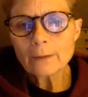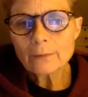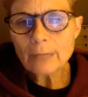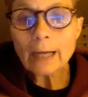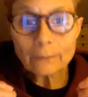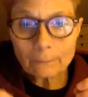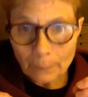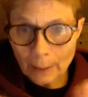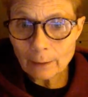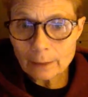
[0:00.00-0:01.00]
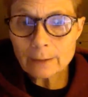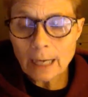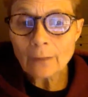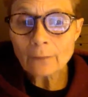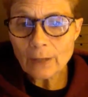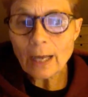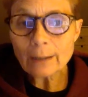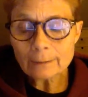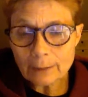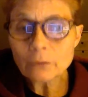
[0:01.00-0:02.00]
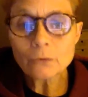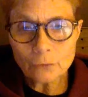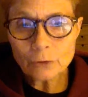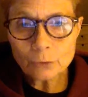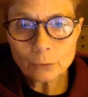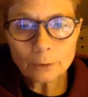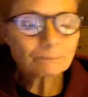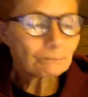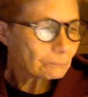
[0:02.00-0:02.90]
that parent, on that individual.